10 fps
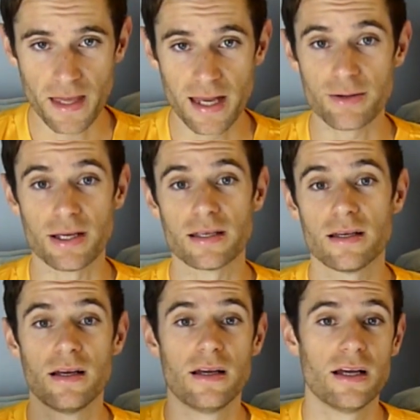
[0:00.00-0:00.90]
Anyway,
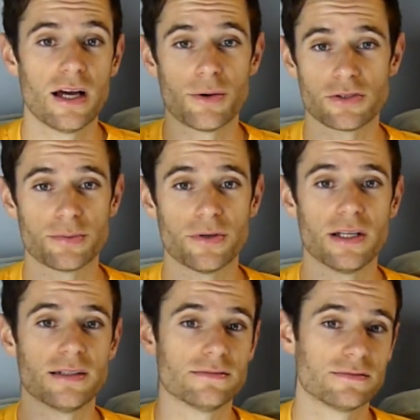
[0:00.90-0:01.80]
I won't spoil
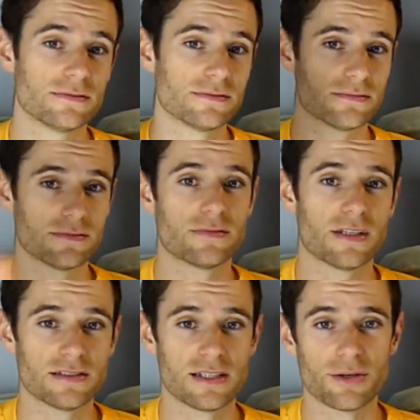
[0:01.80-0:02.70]
it.
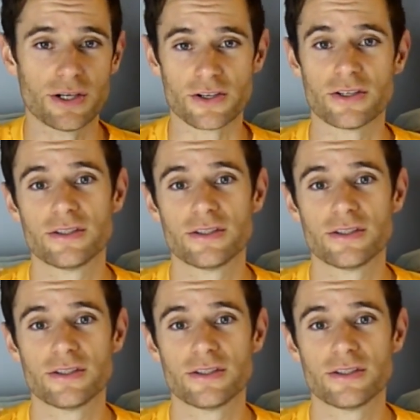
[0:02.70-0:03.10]
Let's see how I got on.